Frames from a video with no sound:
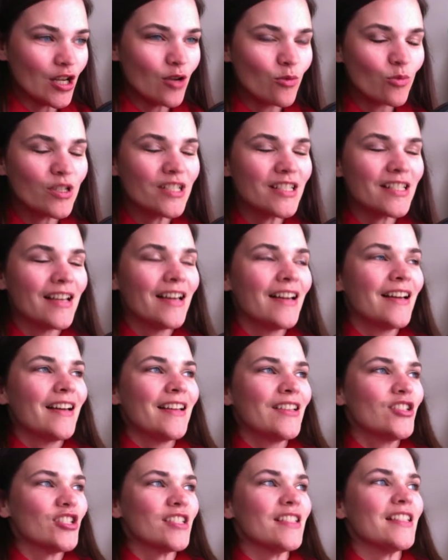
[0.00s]
It was
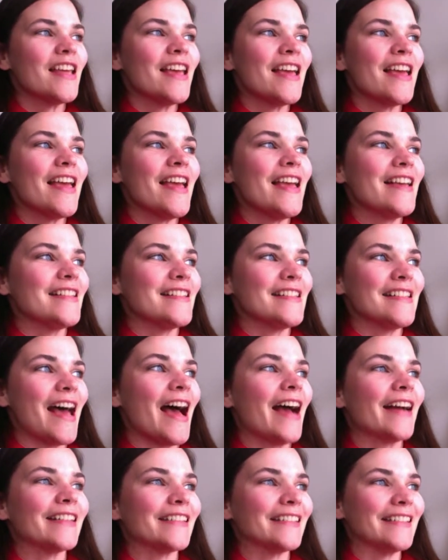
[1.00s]
just
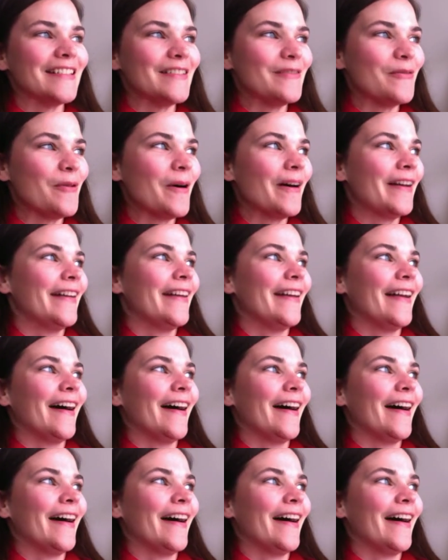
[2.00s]
exactly what